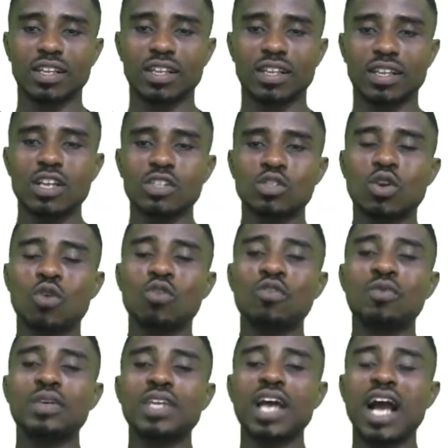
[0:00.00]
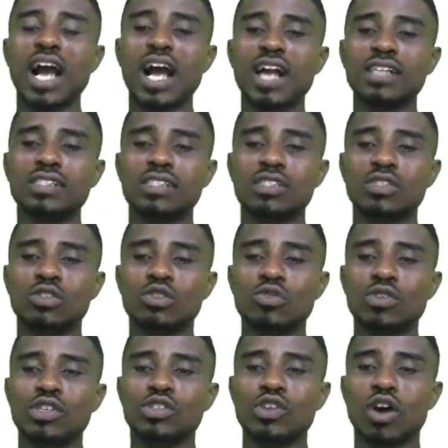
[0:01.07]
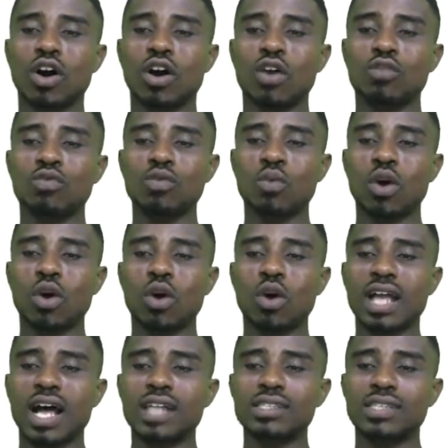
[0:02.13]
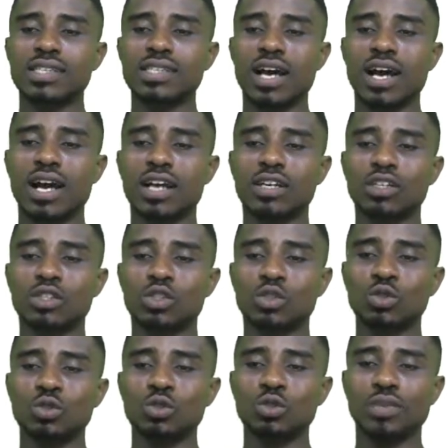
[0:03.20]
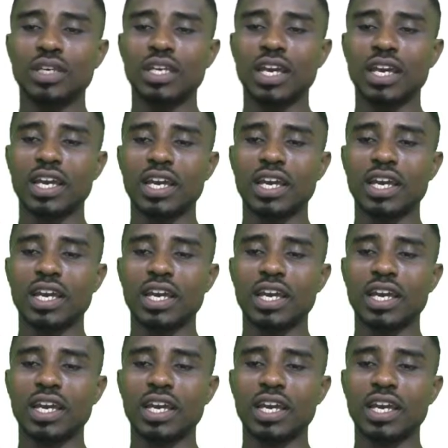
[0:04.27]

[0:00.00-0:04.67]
So we've been asked to resolve what answer should be here.